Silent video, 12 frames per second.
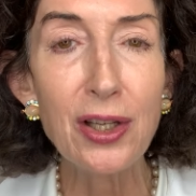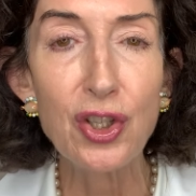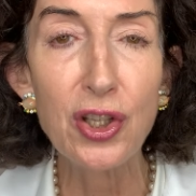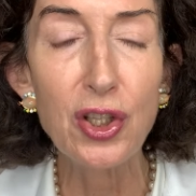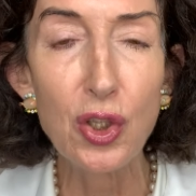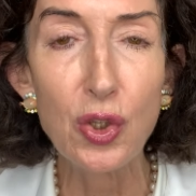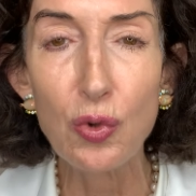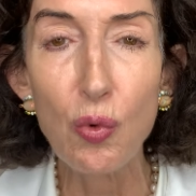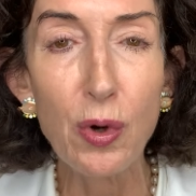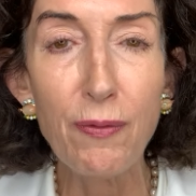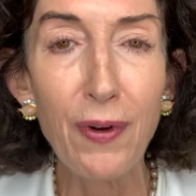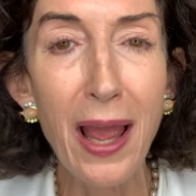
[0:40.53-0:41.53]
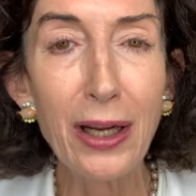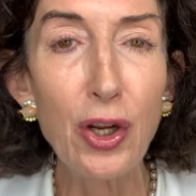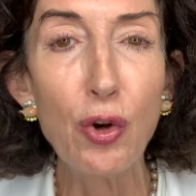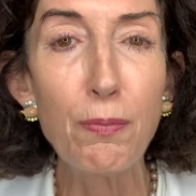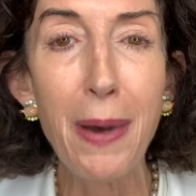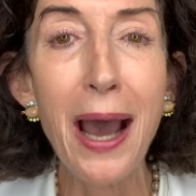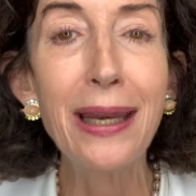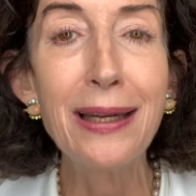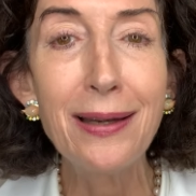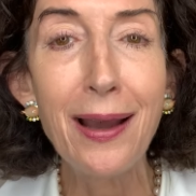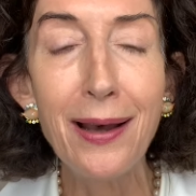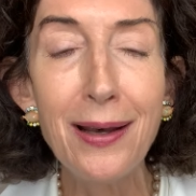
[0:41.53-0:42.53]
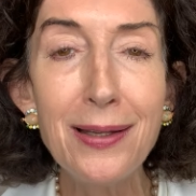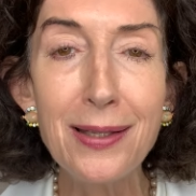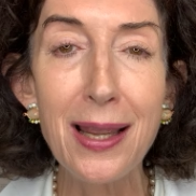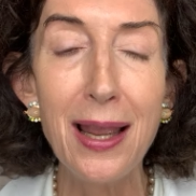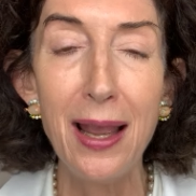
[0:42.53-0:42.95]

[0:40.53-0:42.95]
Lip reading: just sort of like your body does,